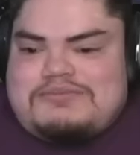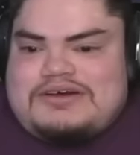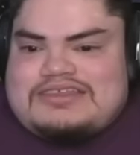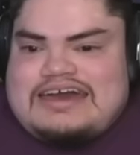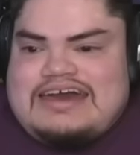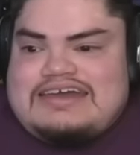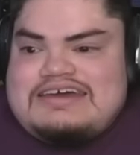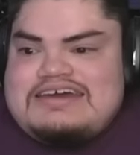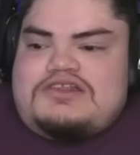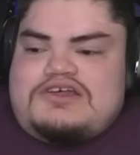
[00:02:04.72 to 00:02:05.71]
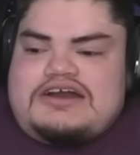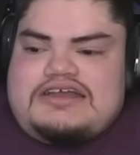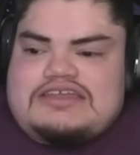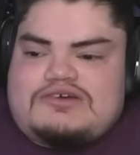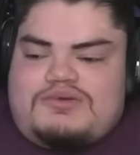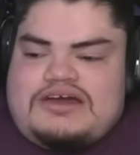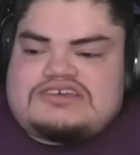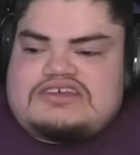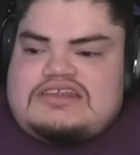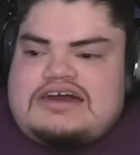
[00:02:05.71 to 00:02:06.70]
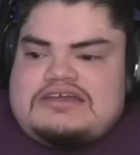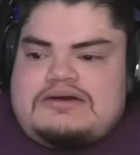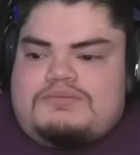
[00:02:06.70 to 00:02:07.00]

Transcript: about that. Looking at the rest of the lineup,